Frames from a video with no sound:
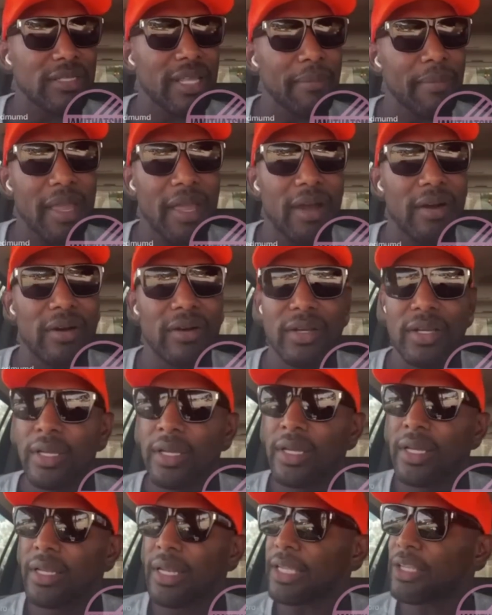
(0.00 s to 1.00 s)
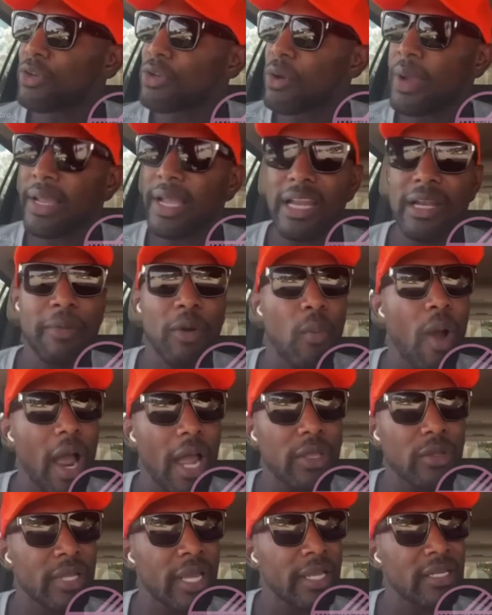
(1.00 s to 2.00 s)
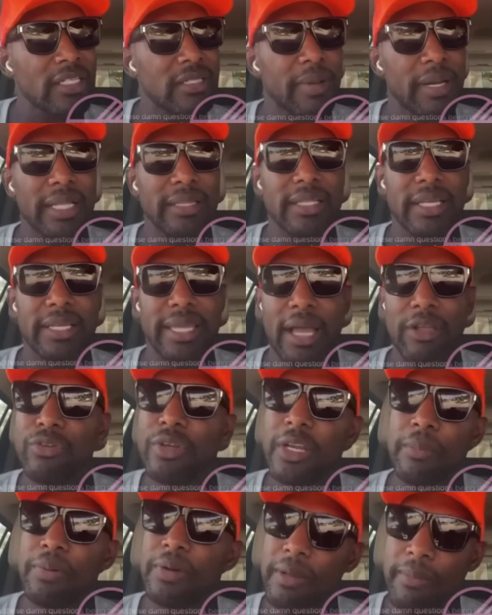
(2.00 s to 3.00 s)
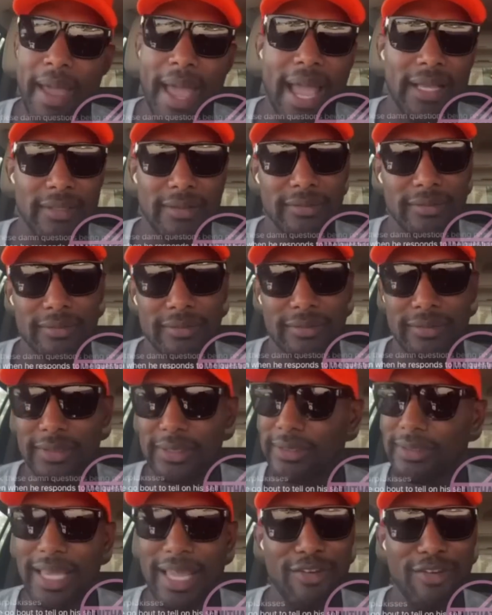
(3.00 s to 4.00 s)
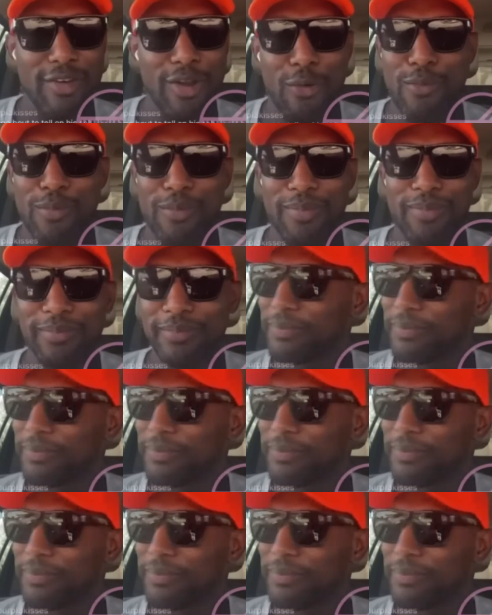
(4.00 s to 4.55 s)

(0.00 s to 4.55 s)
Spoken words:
her, I was like, Mel, like, you know, ain't got no, why are you taking this money out the account? You need to put it back. She said, nope.